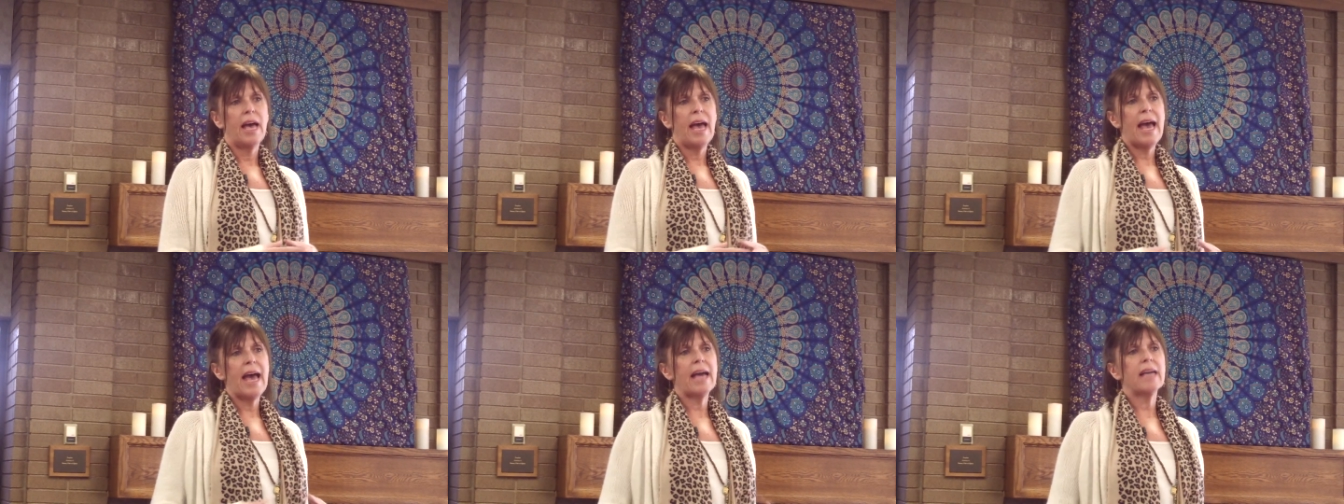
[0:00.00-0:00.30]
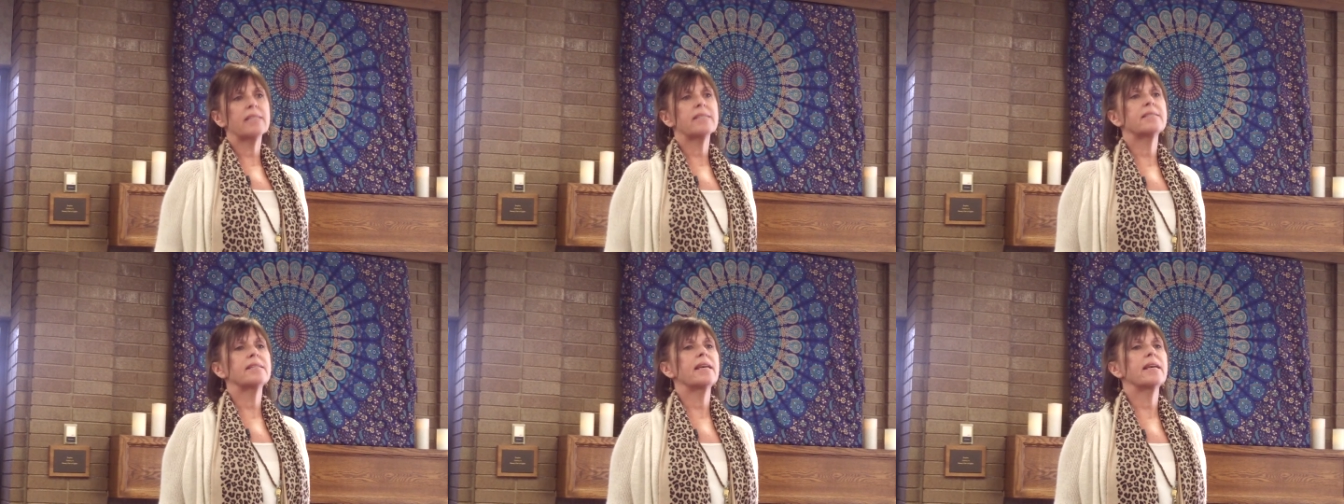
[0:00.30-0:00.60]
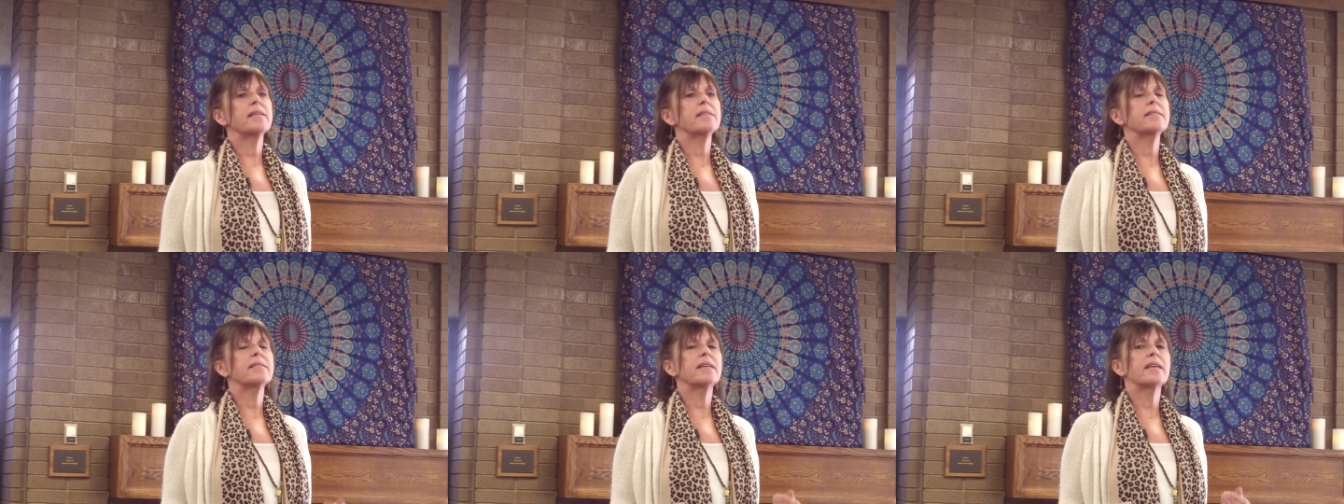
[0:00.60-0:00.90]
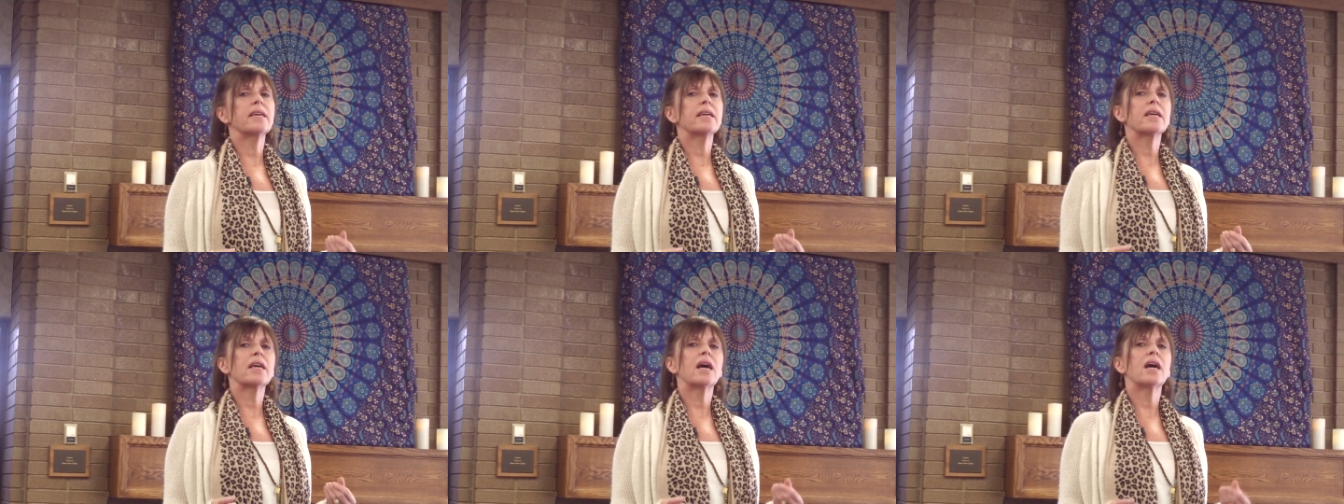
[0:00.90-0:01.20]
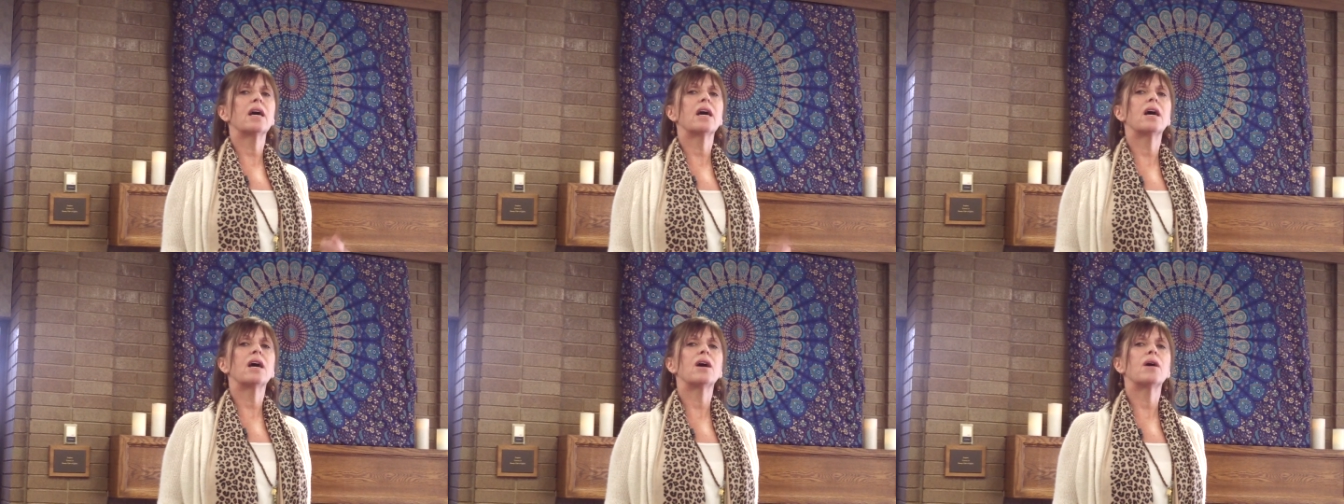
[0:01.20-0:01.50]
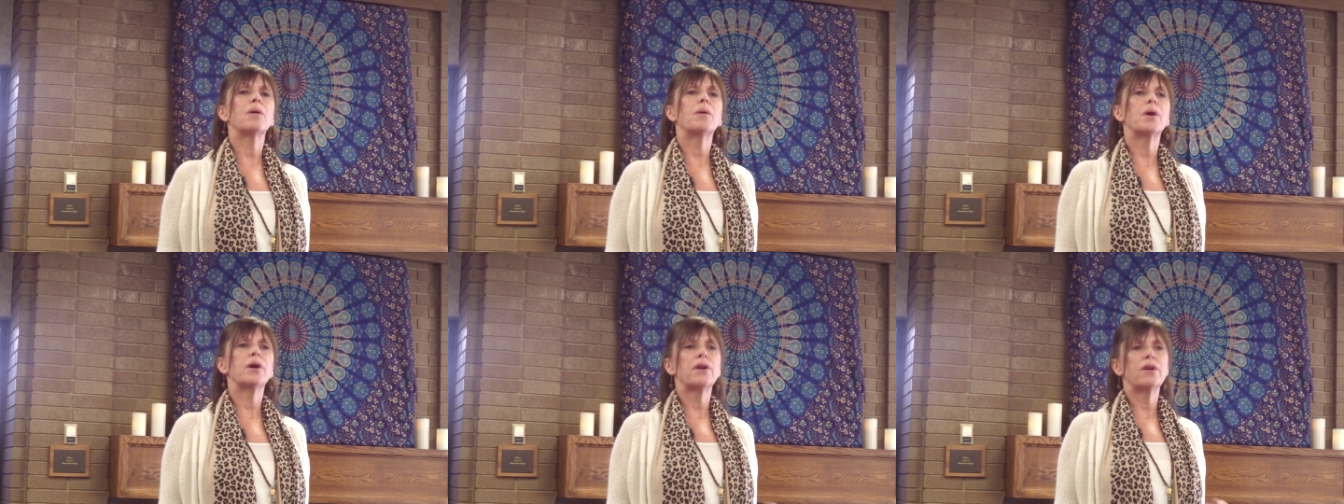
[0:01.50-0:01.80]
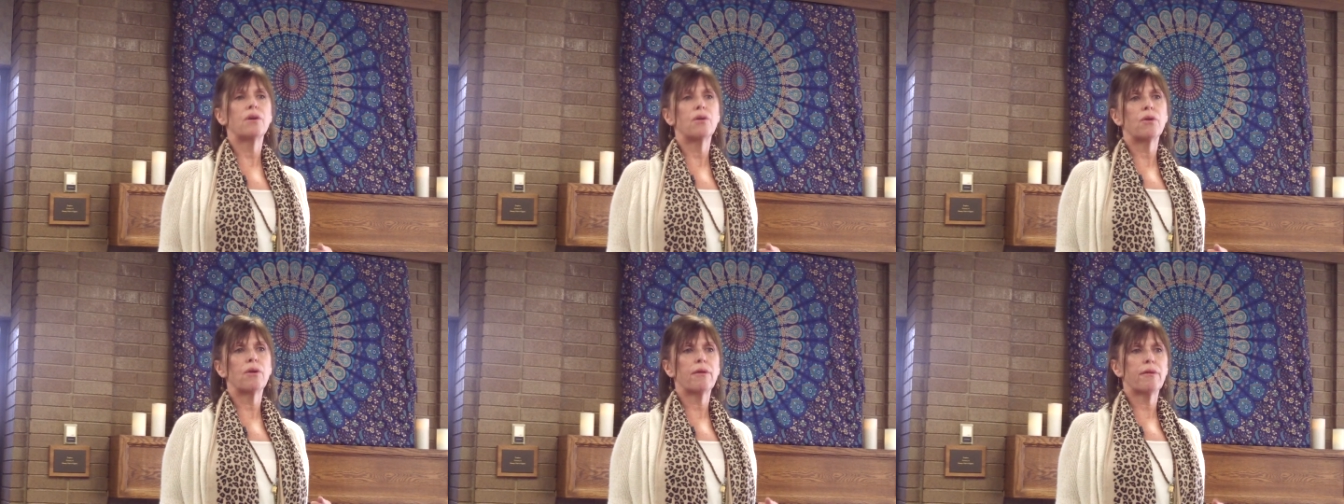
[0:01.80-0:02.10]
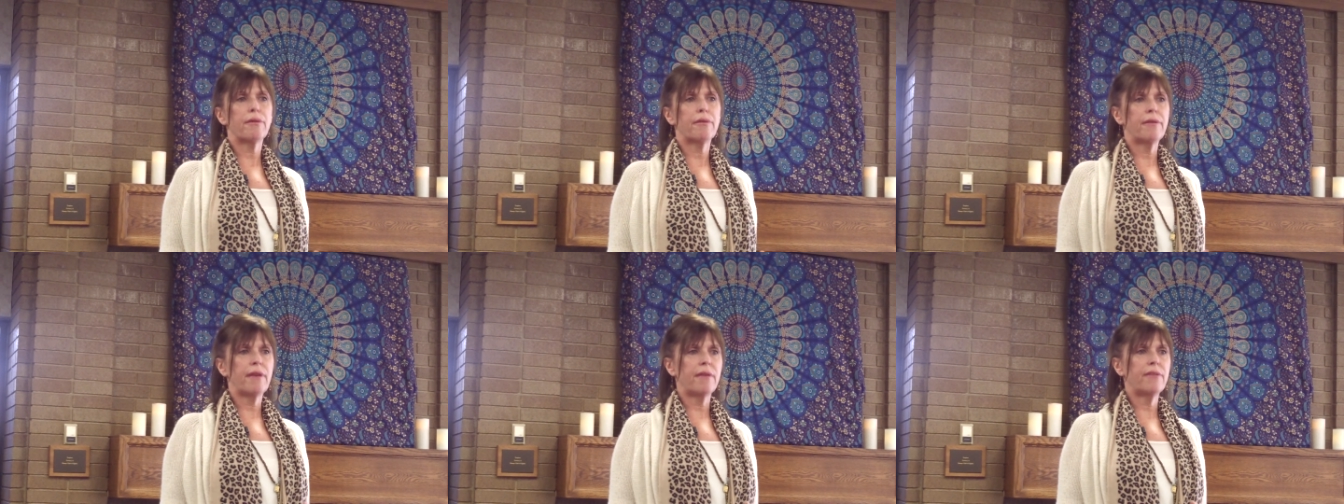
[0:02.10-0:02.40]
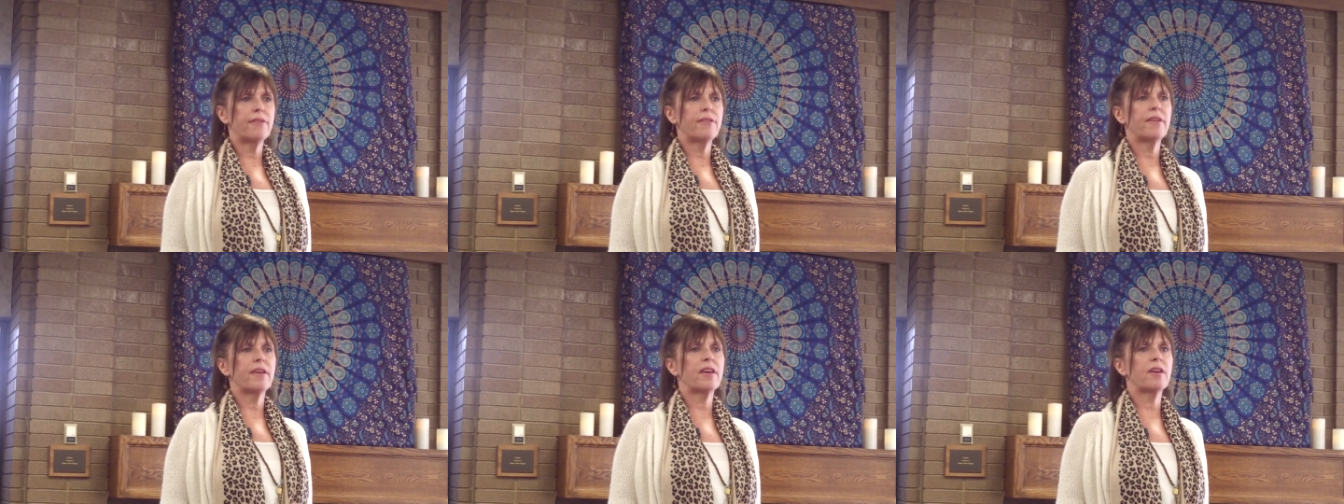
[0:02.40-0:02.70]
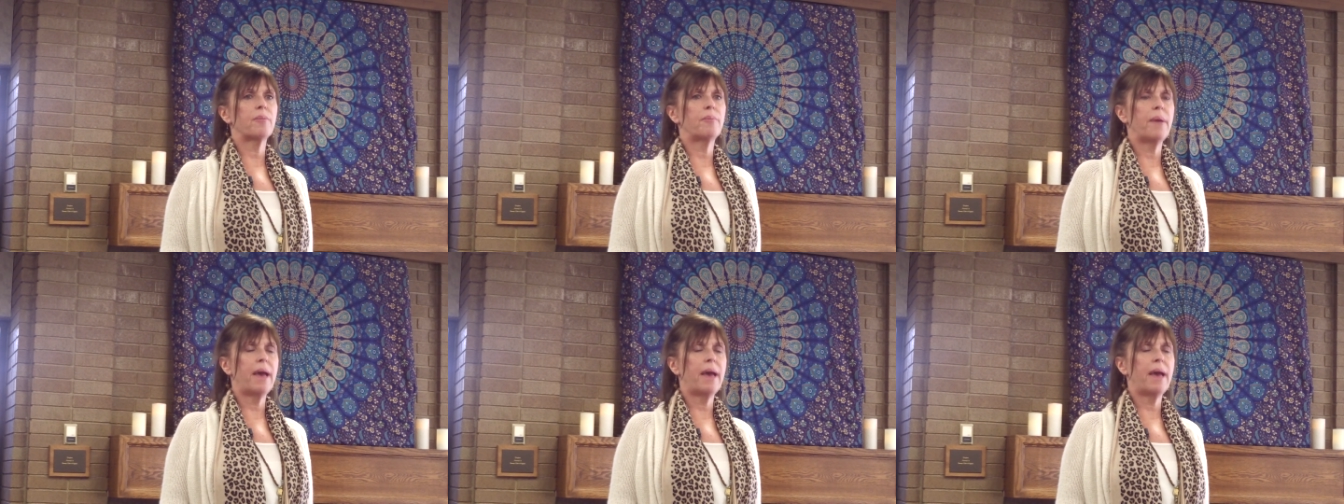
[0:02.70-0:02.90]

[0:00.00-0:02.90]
Accessing Our Authentic